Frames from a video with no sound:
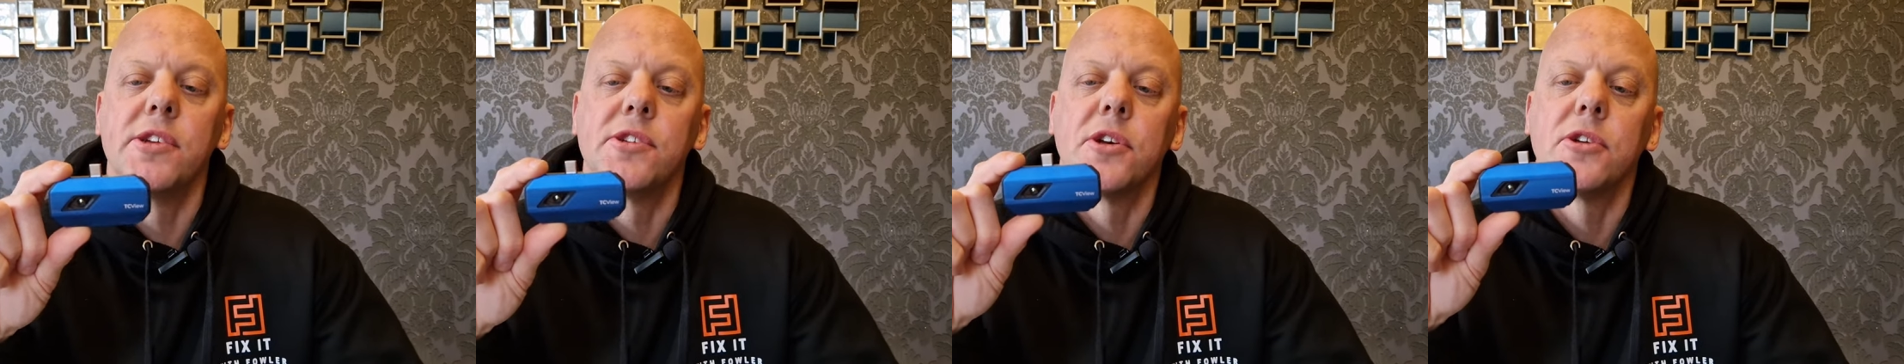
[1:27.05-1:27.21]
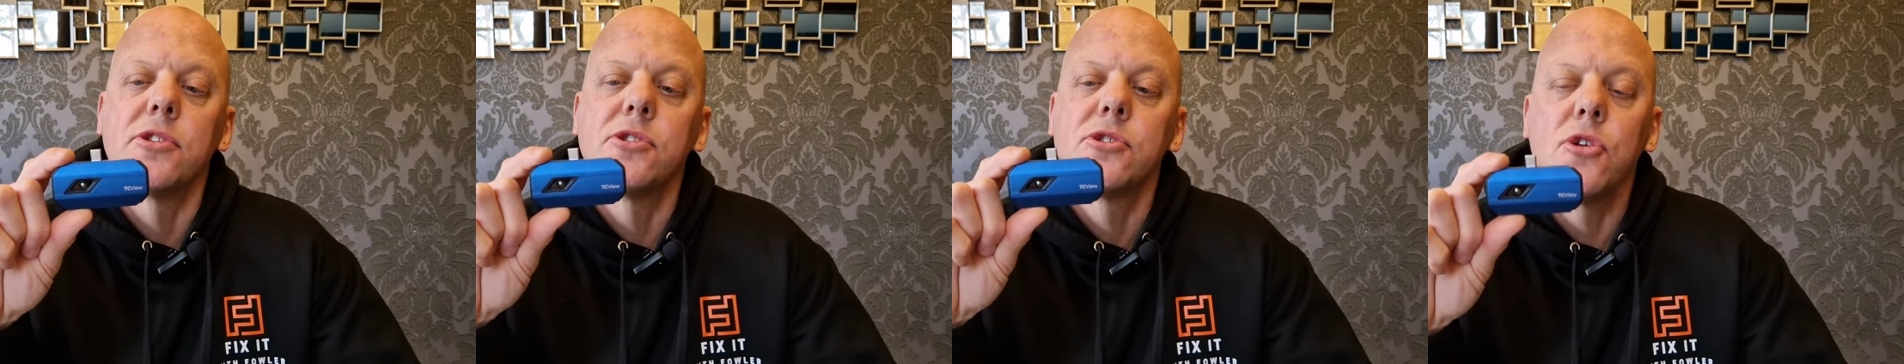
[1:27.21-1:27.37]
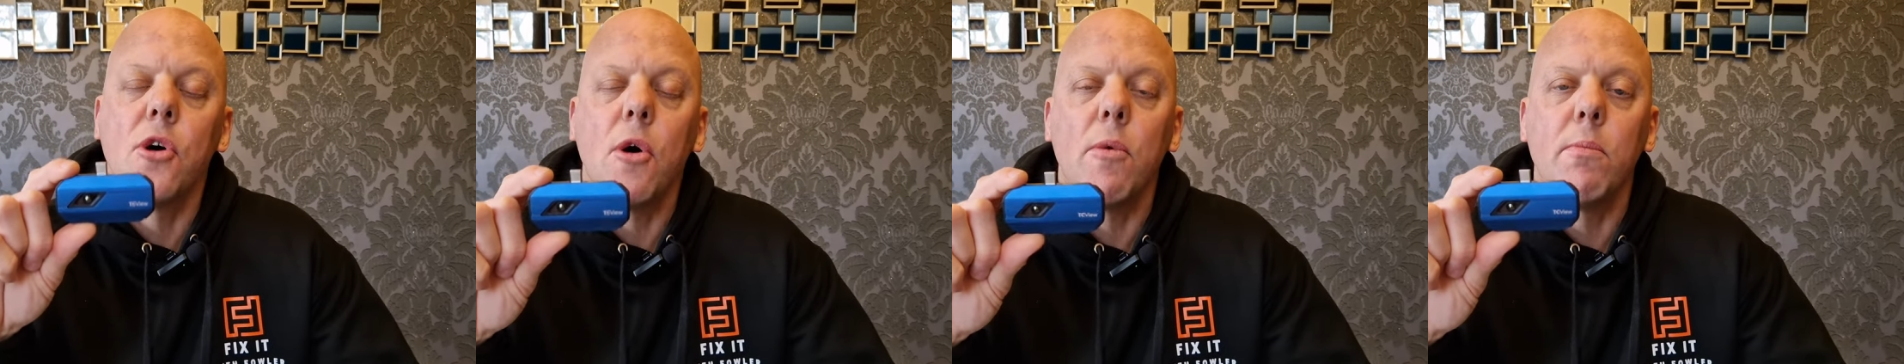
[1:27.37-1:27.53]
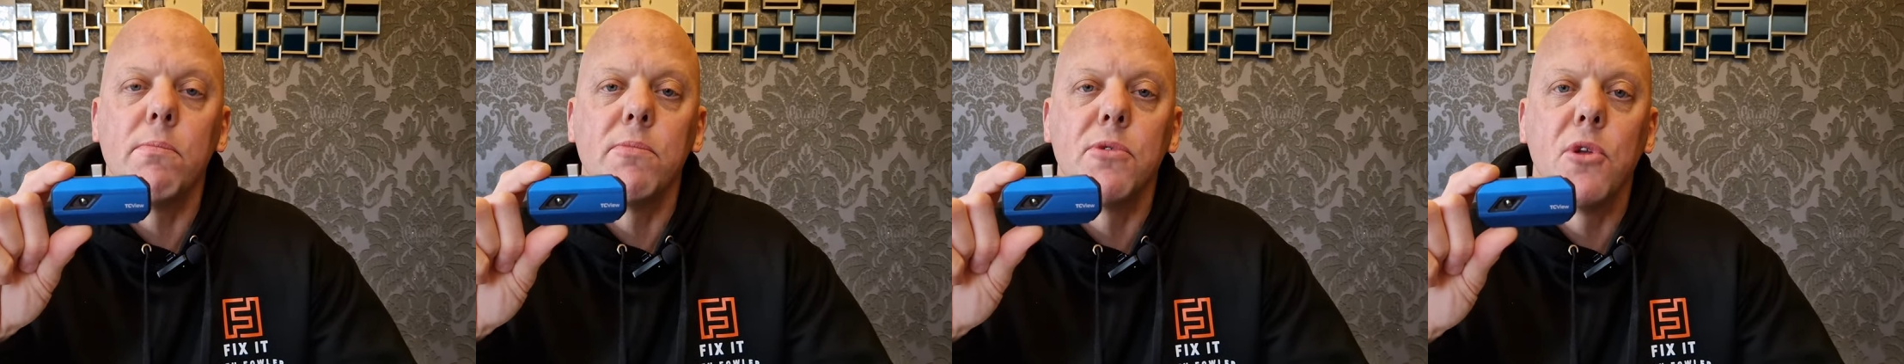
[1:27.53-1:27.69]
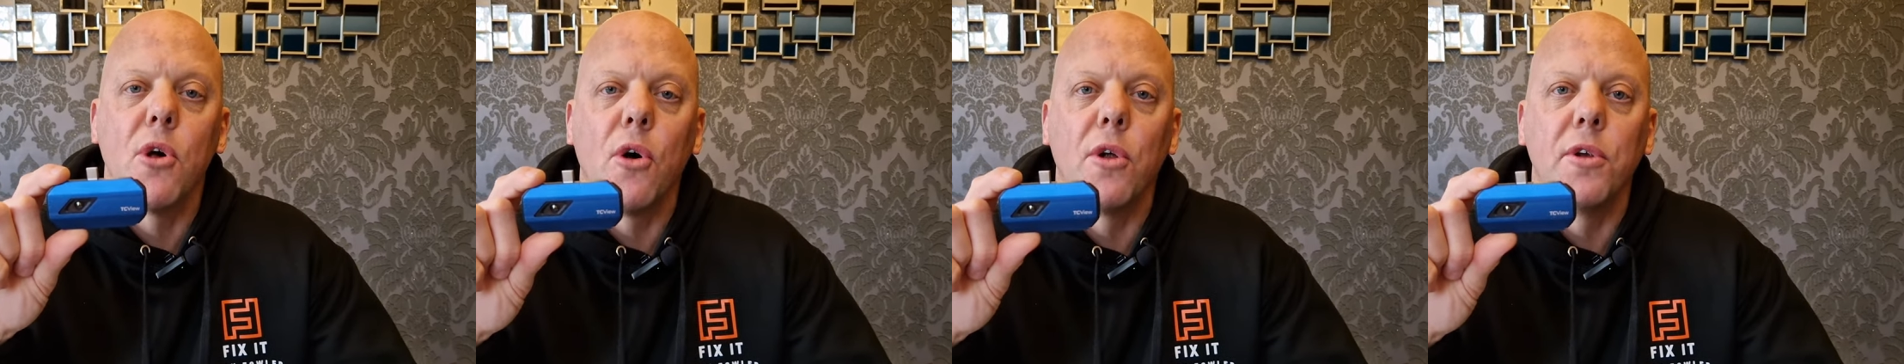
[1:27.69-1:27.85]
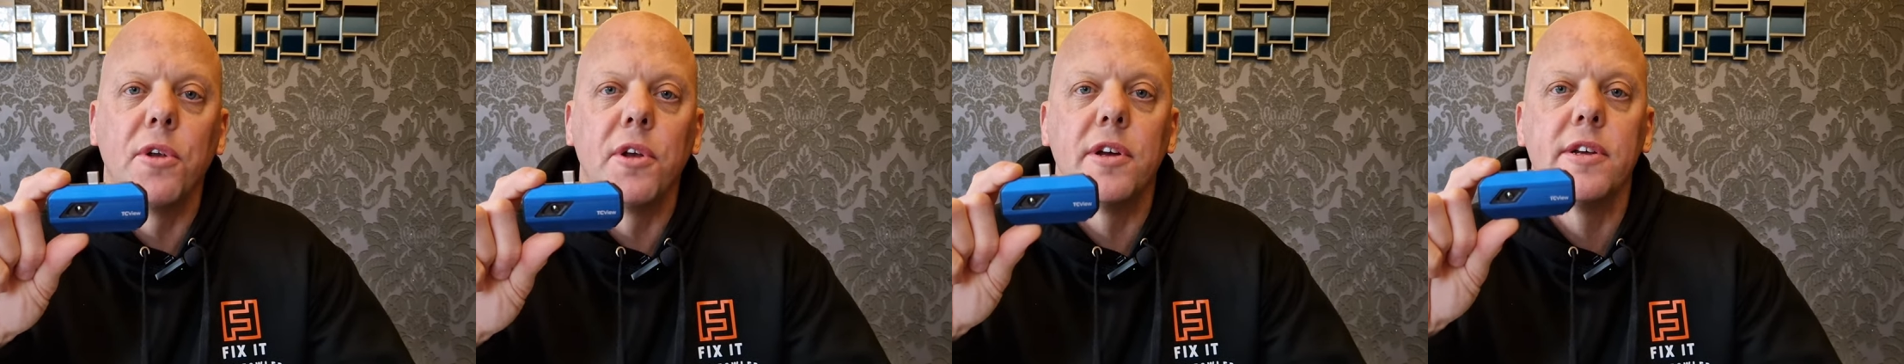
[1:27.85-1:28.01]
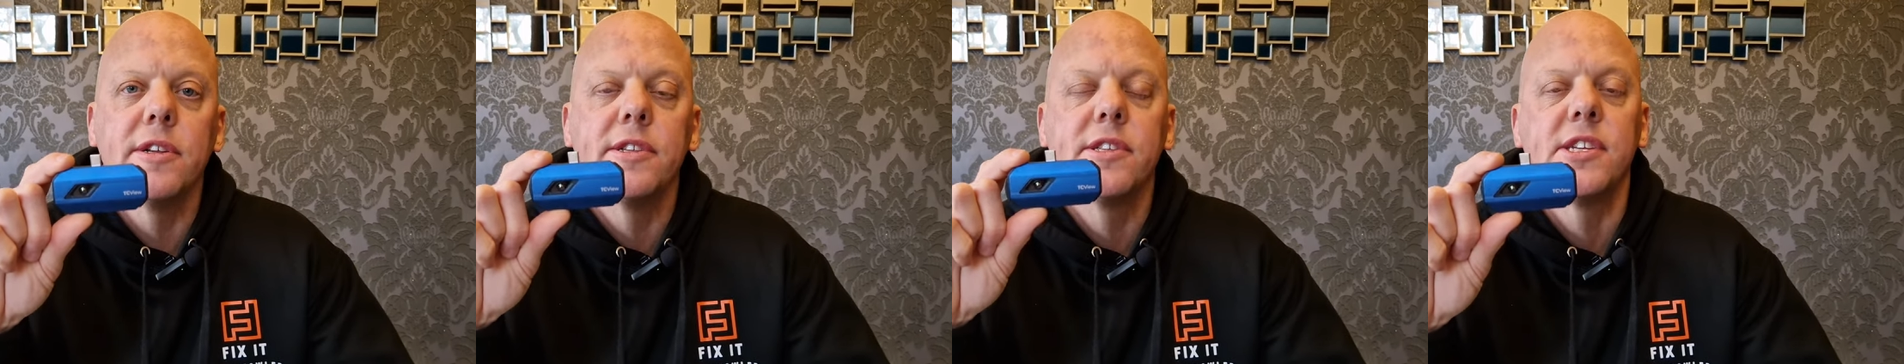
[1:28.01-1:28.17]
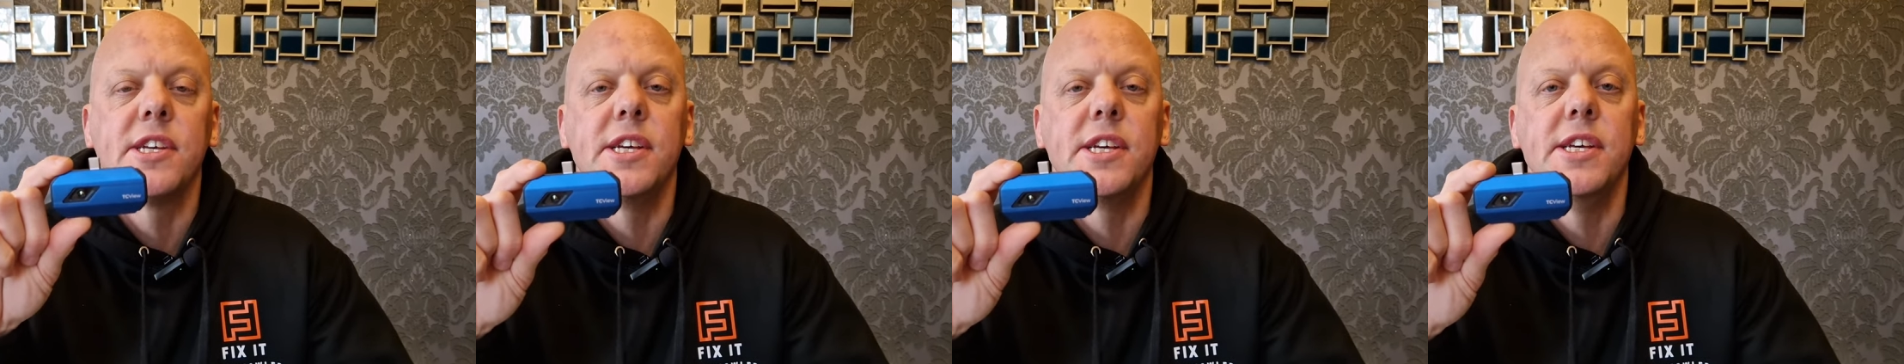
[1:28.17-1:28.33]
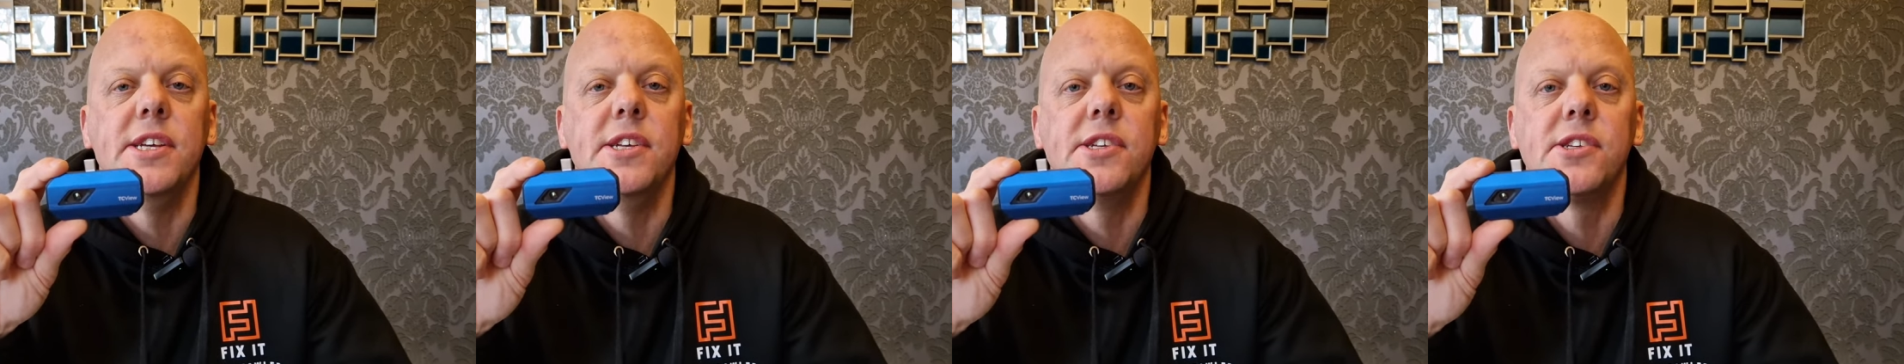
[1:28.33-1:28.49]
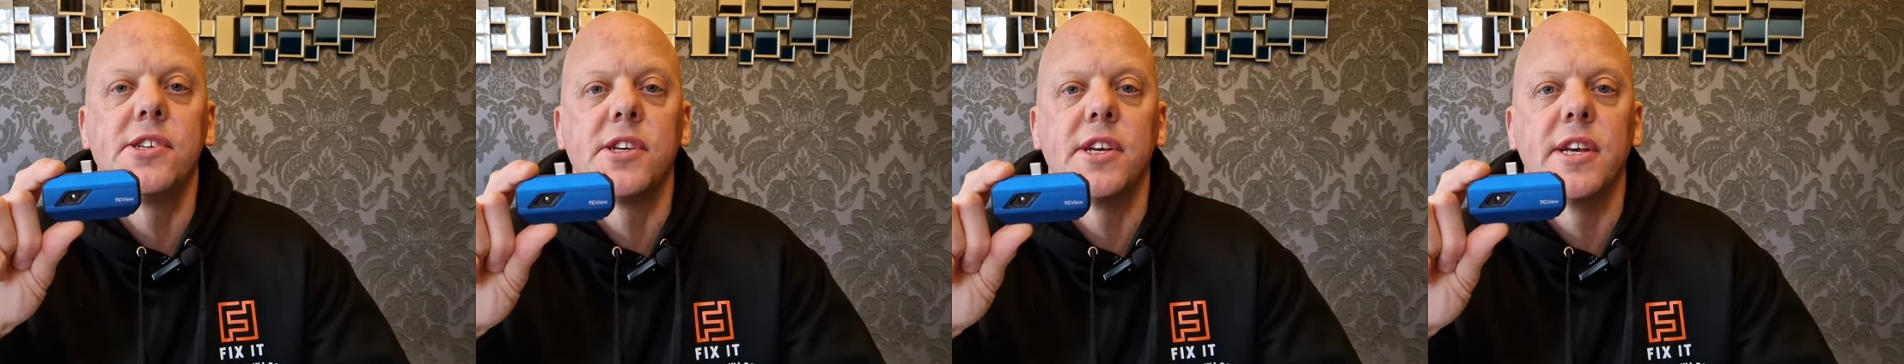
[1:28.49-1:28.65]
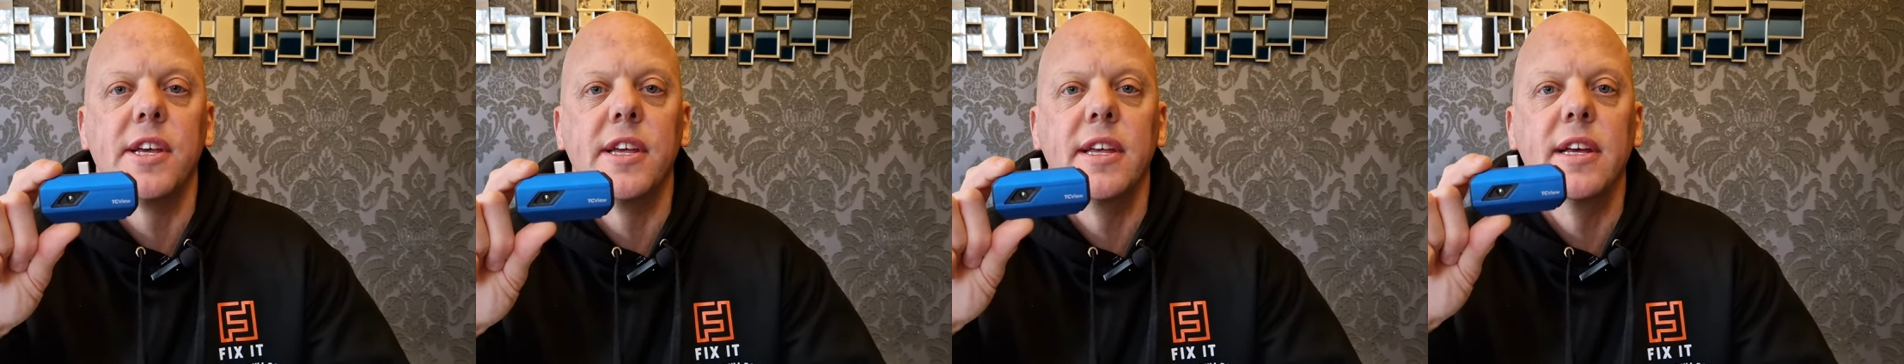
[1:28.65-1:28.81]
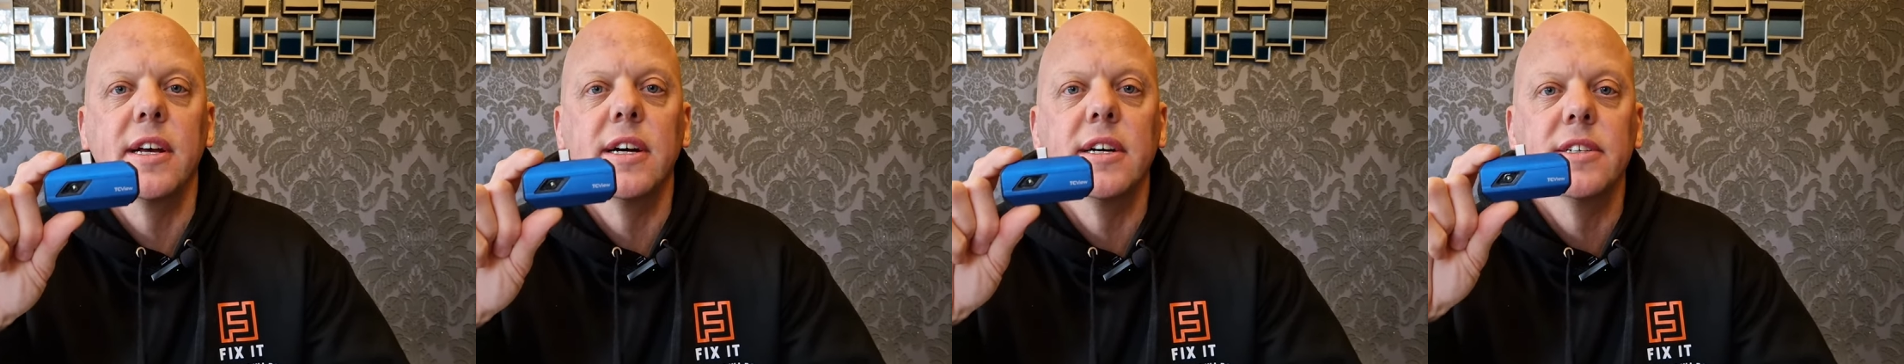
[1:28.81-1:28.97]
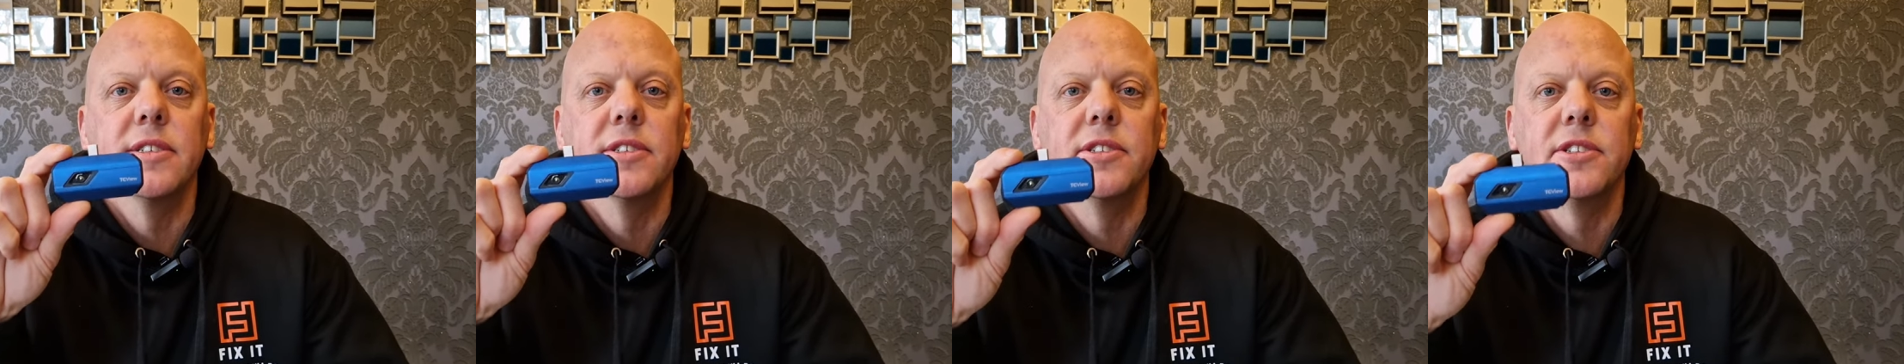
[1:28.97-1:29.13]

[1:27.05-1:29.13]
is a TopDON T C